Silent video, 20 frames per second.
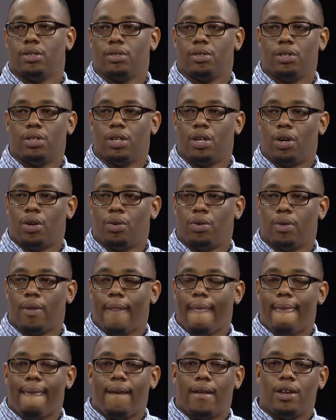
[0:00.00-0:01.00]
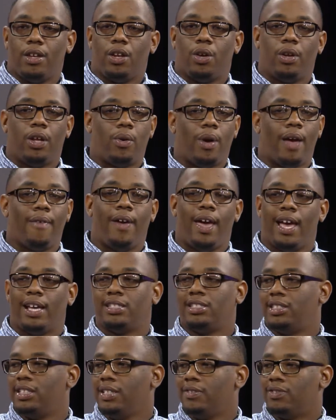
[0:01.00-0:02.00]
You know, they don't have
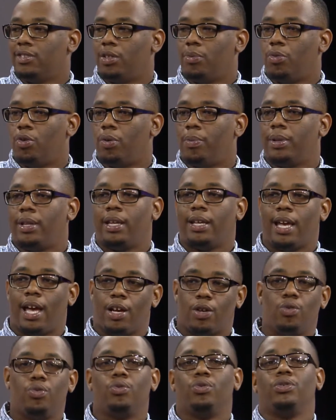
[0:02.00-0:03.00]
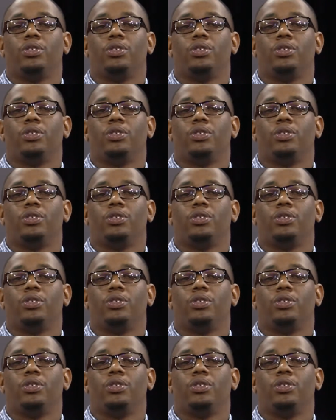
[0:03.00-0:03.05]
Ask Jeeves no more, but they got Google.